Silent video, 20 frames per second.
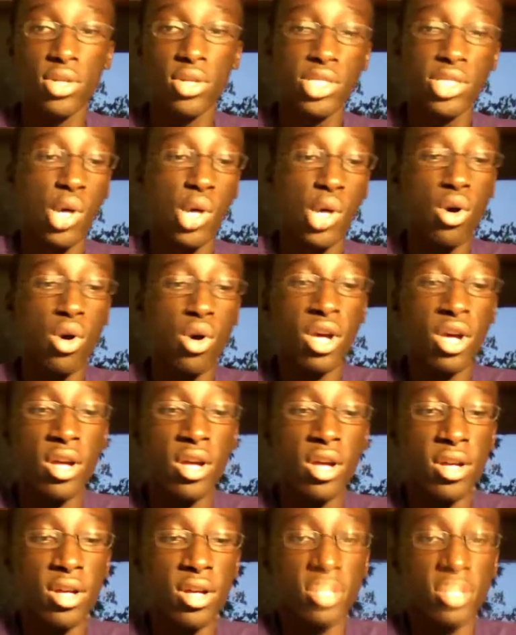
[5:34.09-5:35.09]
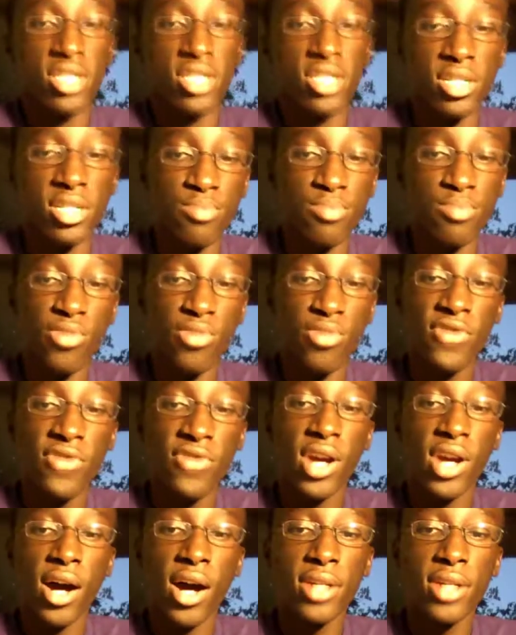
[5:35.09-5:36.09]
So moving
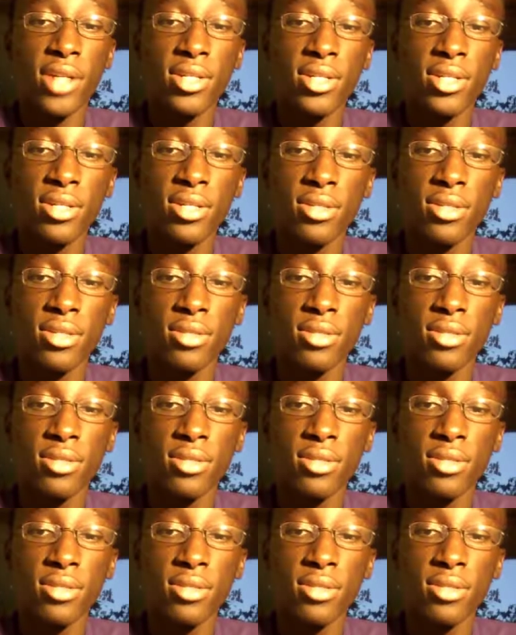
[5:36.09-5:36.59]
on.